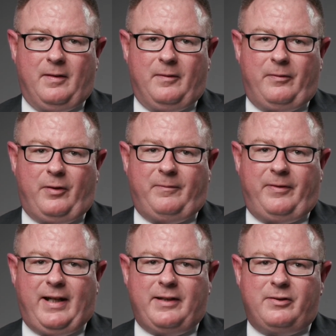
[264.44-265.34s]
From
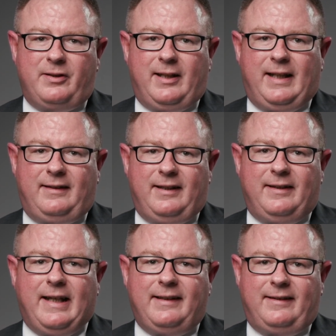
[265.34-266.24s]
financial year
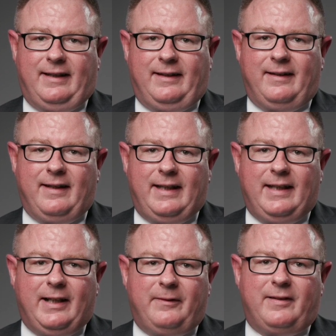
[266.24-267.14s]
18-19,
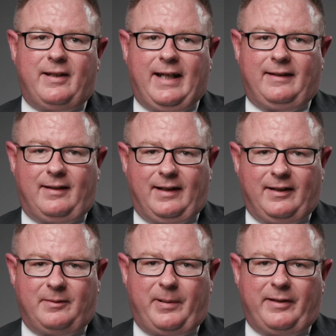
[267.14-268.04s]
the eHealth Directorate
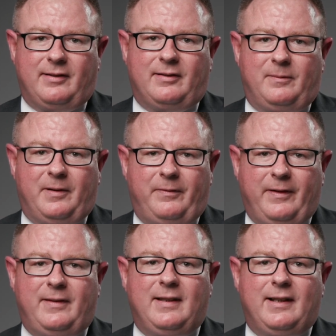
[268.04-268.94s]
has purchased over
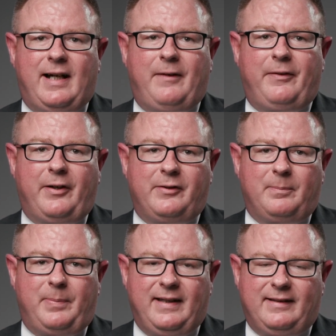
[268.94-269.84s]

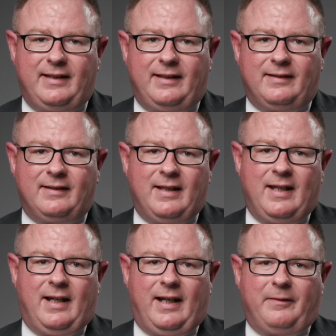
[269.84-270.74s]
15,500 PCs
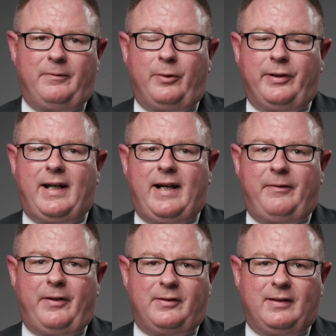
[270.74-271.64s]
and
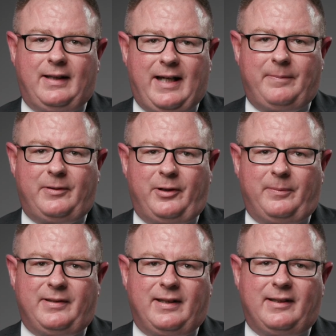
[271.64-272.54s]
4,500
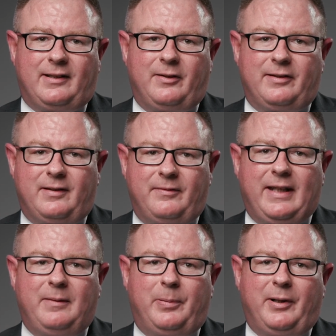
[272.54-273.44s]
laptops at a cost of
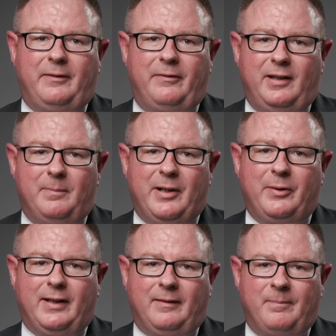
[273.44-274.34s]
£9.3
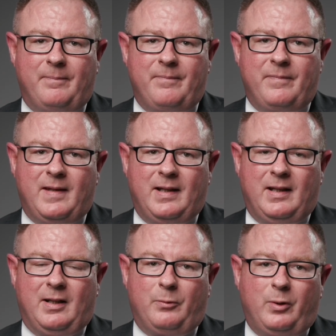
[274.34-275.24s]
million.
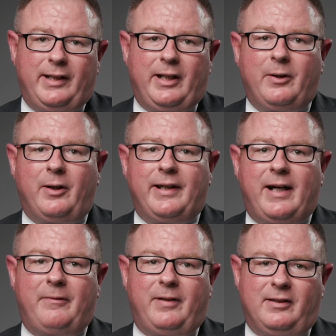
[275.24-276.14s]
Rolling out on
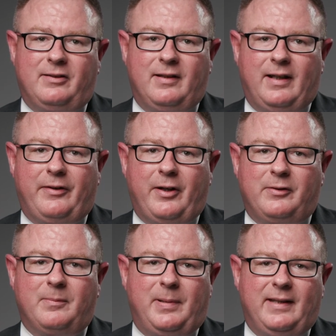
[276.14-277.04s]
average
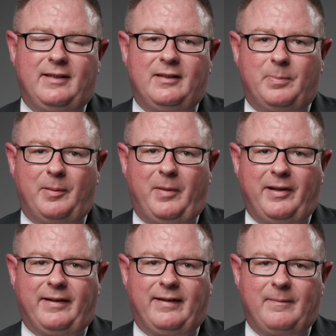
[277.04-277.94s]
1,000 PCs per
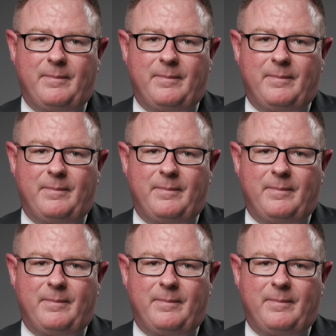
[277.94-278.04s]
month.